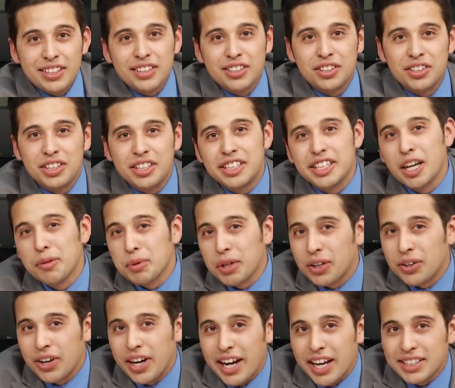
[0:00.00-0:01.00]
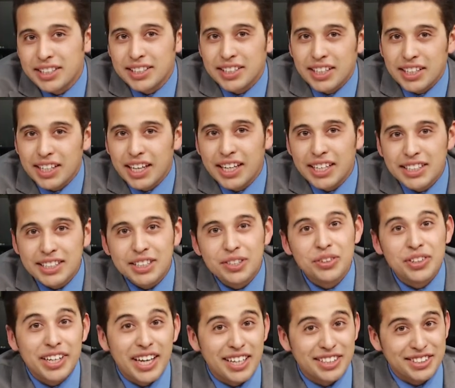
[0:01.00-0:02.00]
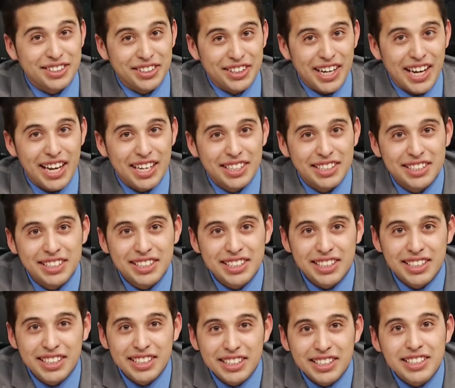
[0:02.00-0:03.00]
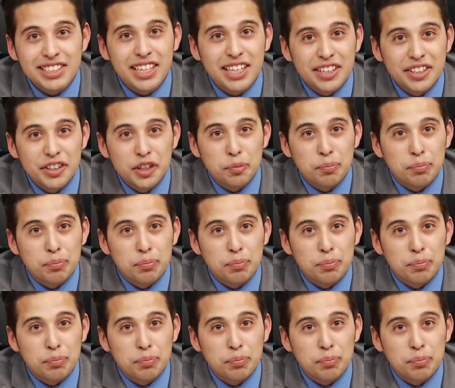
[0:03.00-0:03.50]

to the Democrats, the latest to announce their candidacy is Senator